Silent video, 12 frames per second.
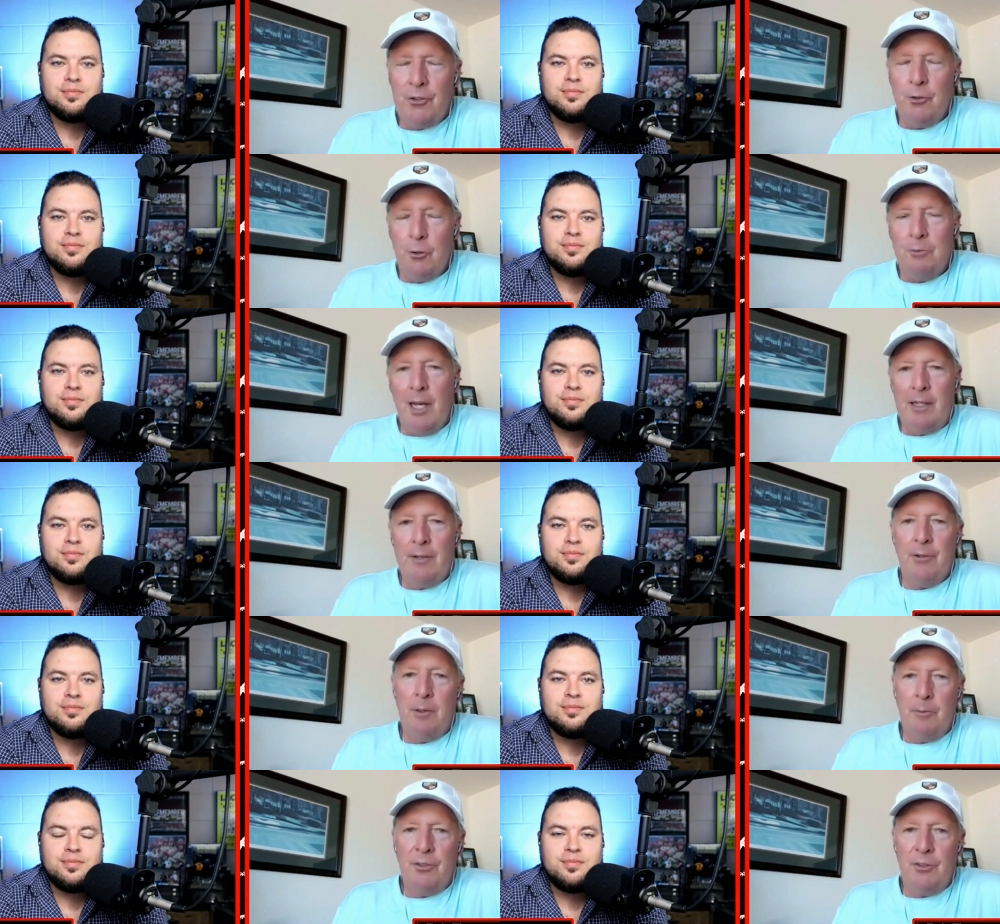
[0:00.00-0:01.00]
Speaker 1: assume that
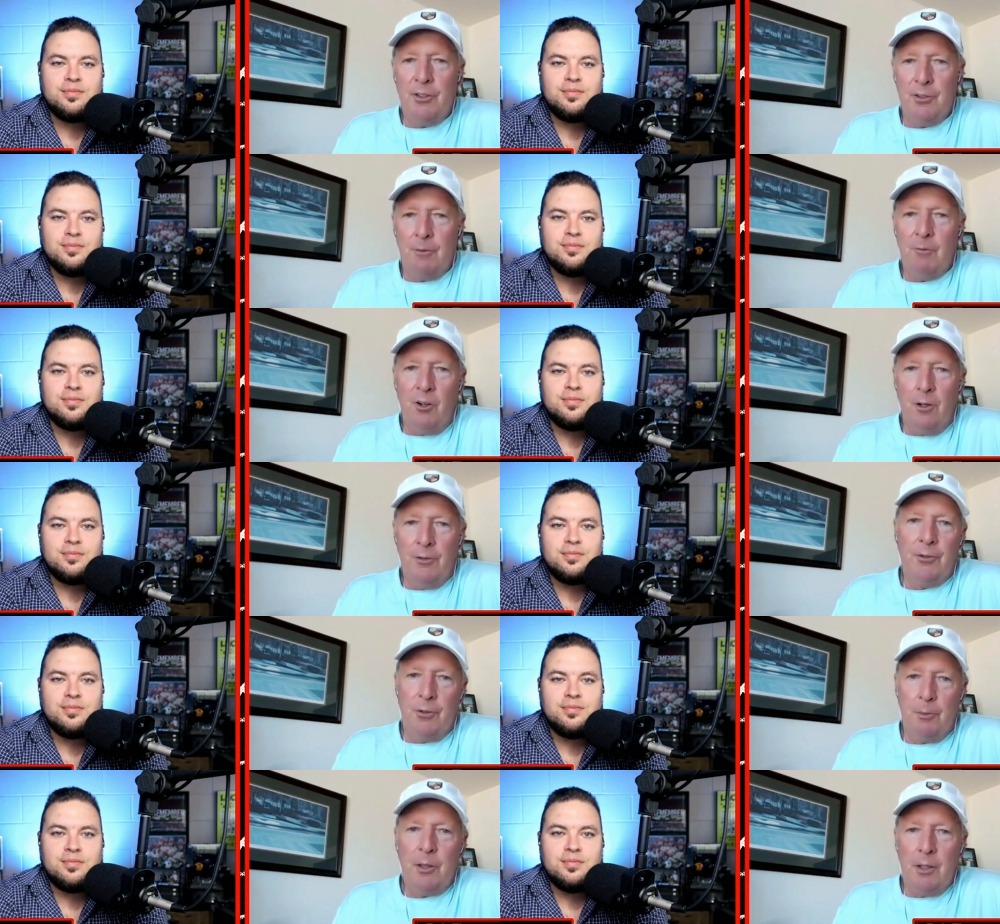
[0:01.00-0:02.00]
if NBC's involved,
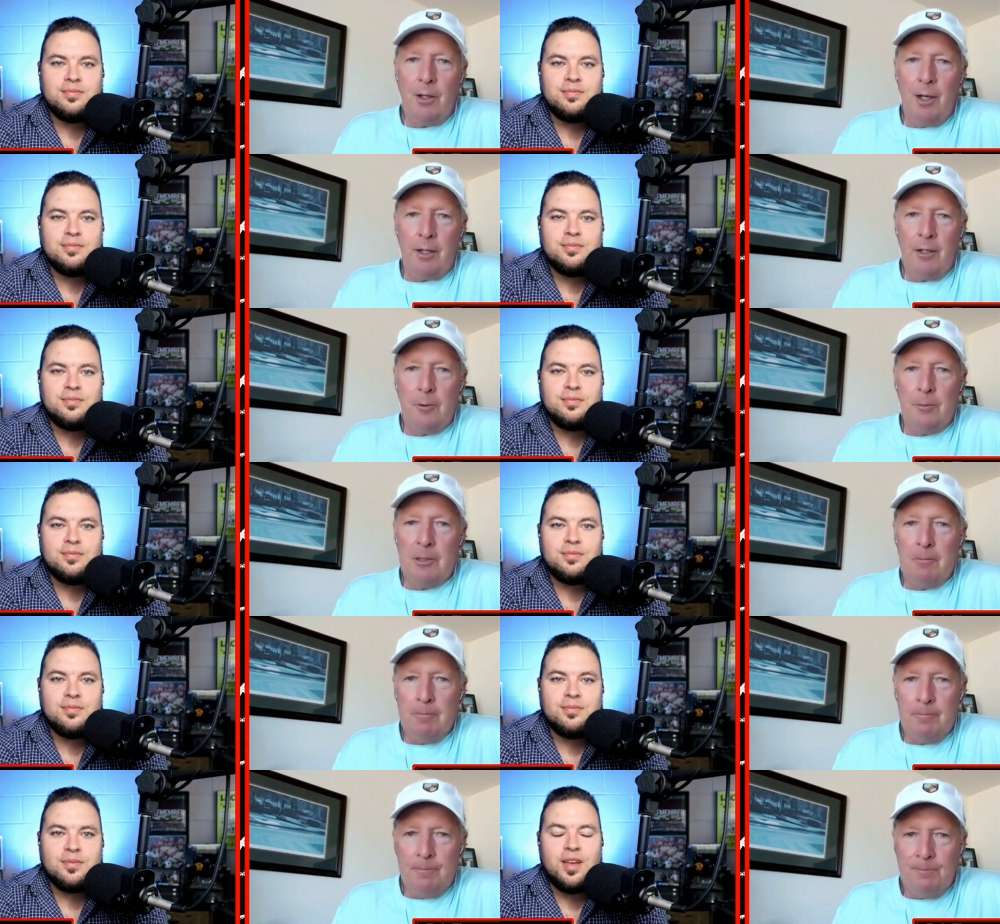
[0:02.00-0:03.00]
there's a Peacock
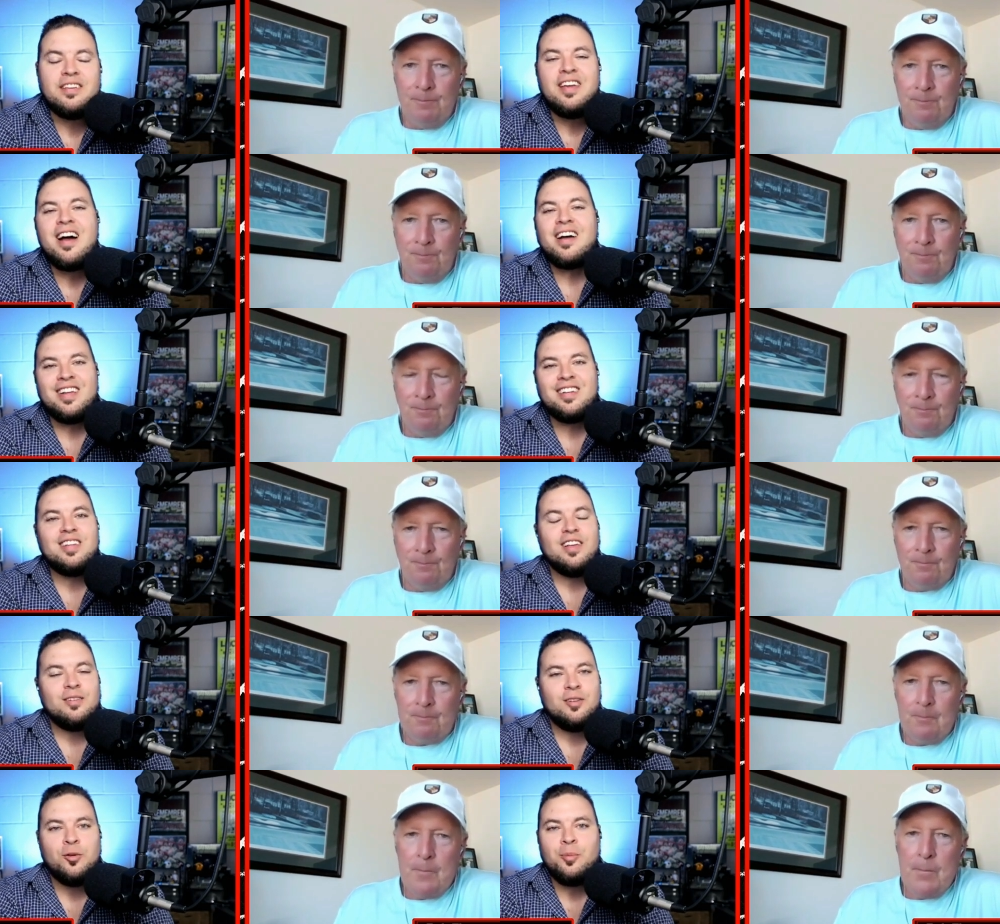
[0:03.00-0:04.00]
element.
Speaker 2: Yeah, it,
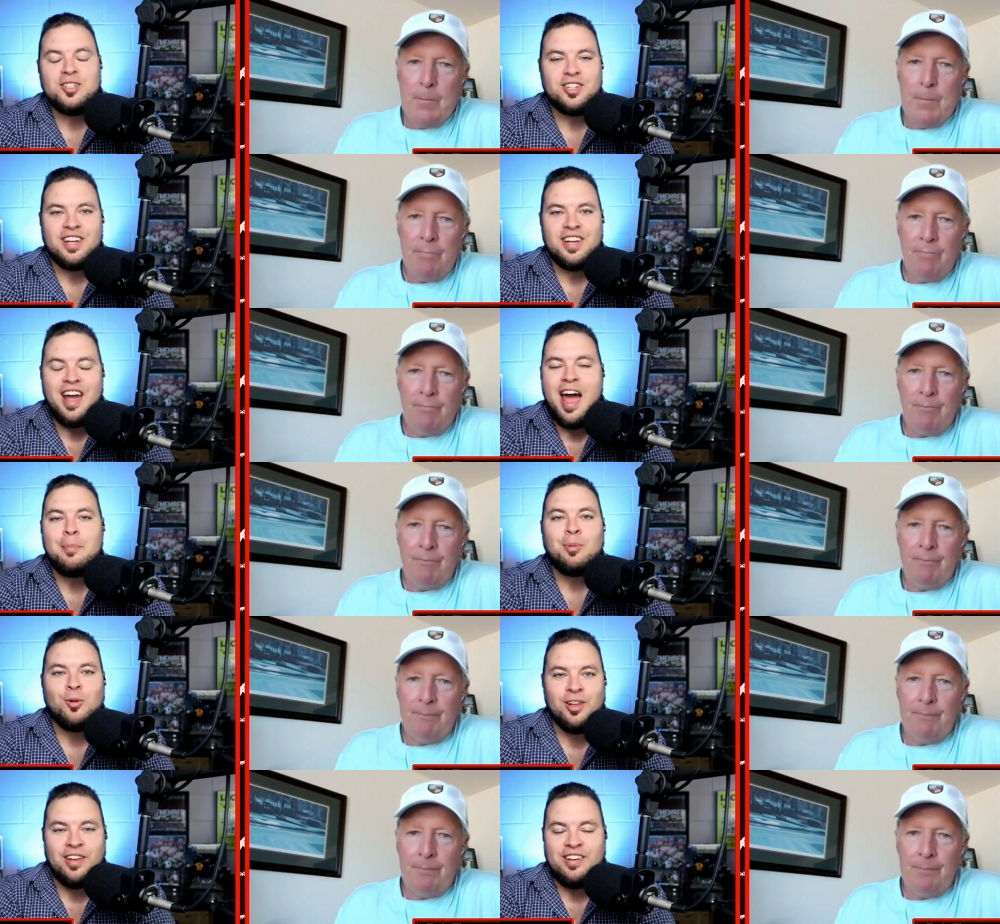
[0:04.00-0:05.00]
you mentioning
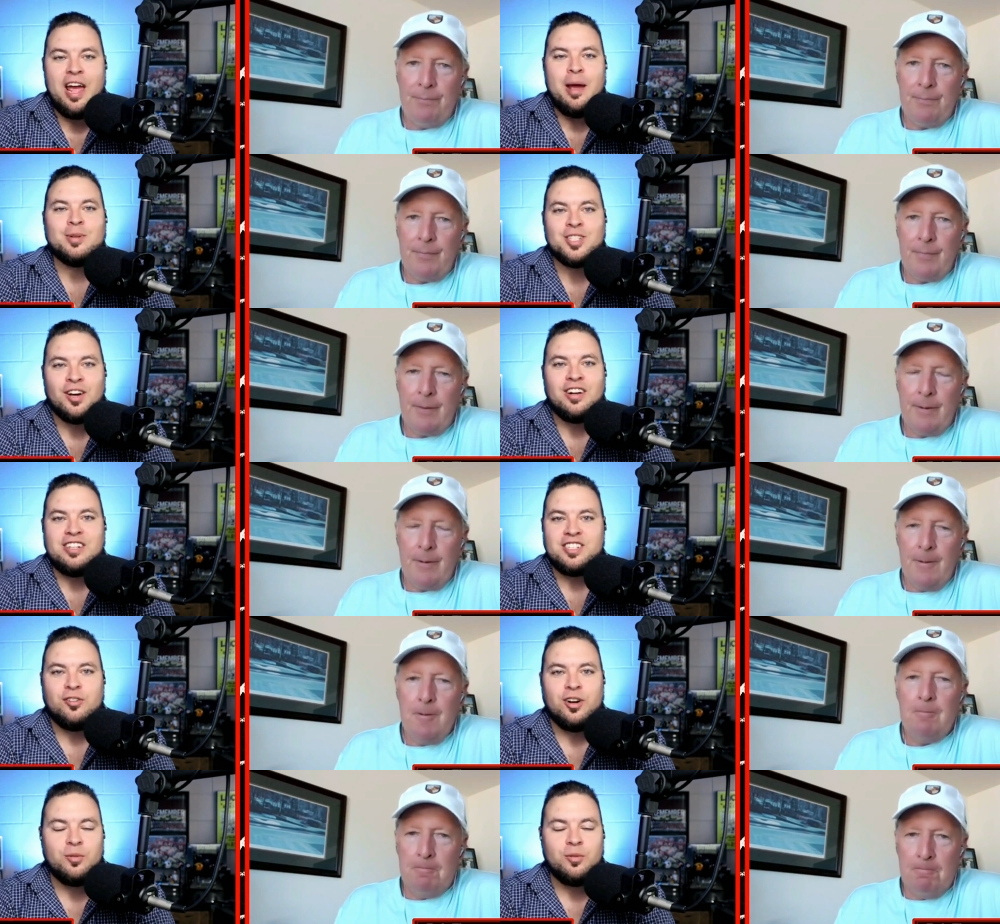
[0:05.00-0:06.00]
Apple and Amazon, et
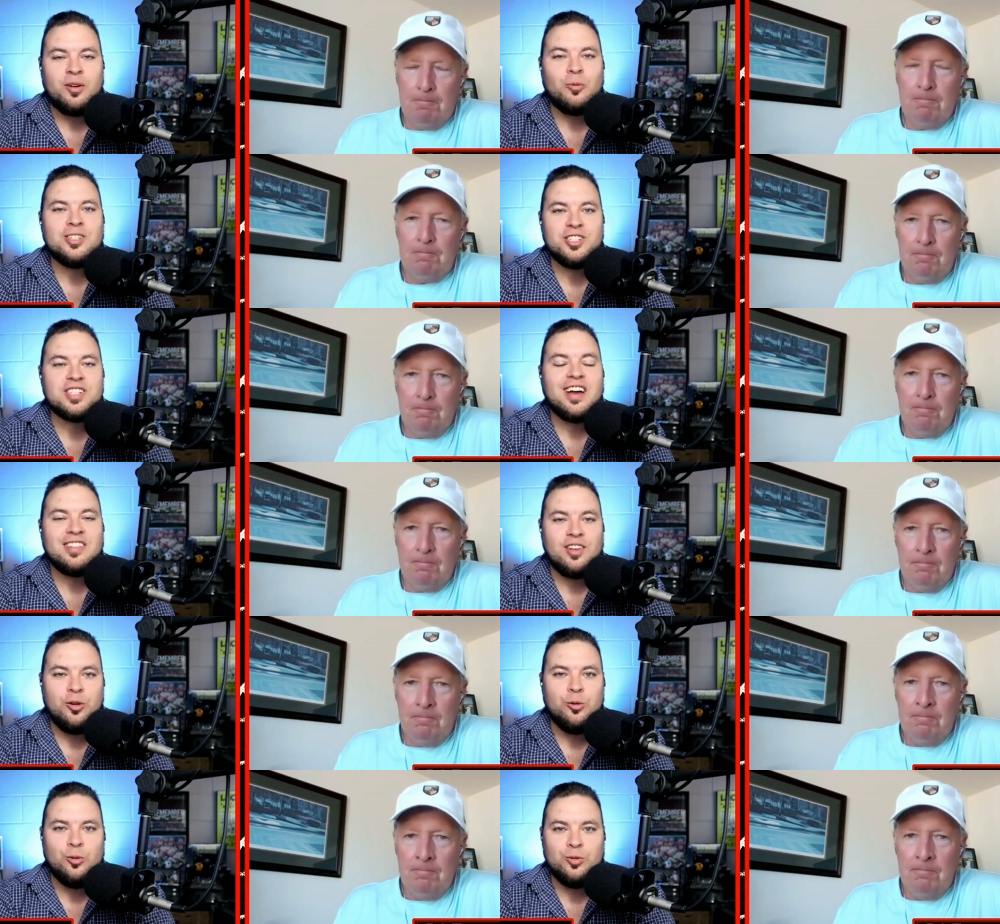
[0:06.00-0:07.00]
cetera. Like we just got the
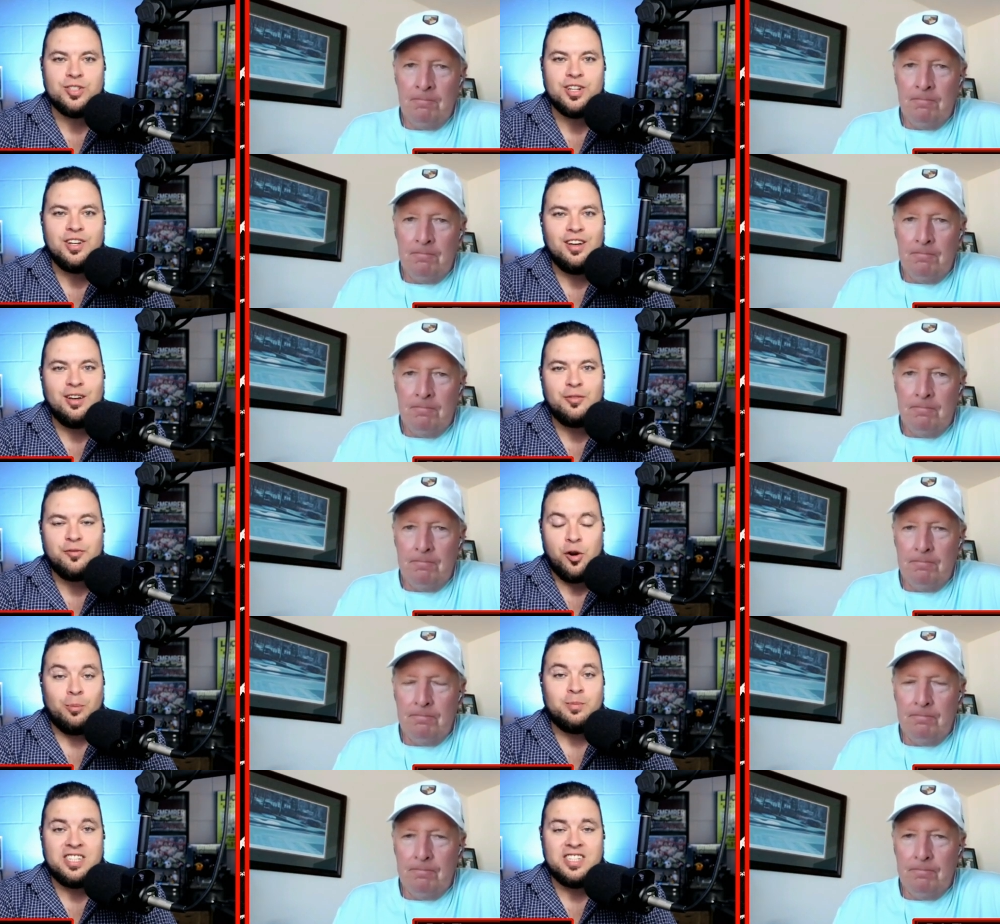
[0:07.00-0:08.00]
news
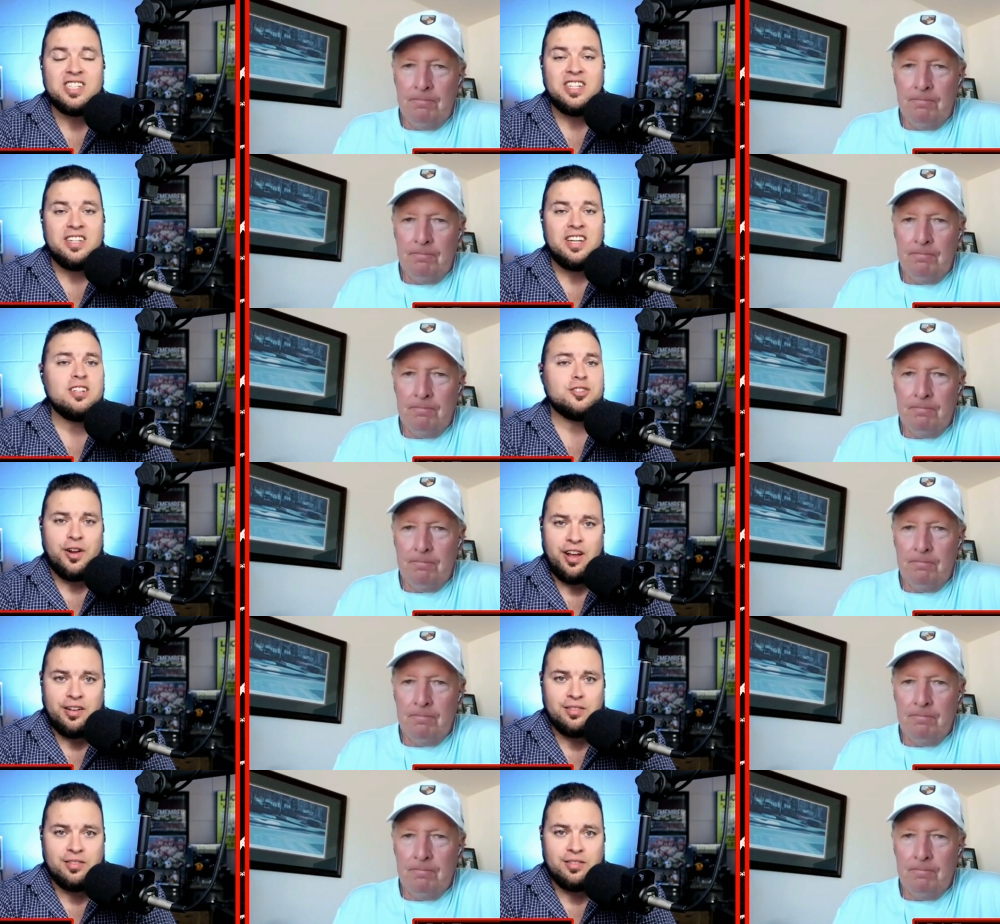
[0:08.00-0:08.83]
from Disney yesterday